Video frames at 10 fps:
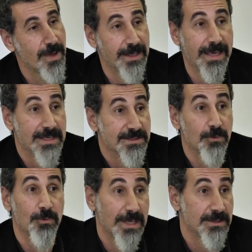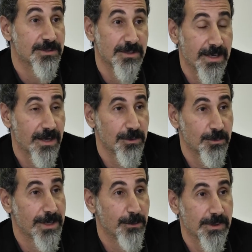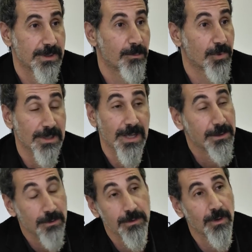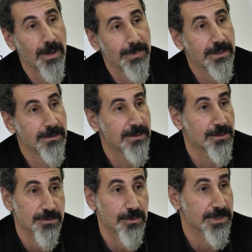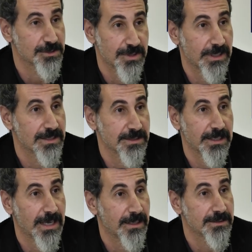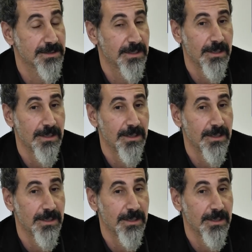In case it rains today, are you ready with an umbrella? I don't know. I mean, there's no such thing as in case.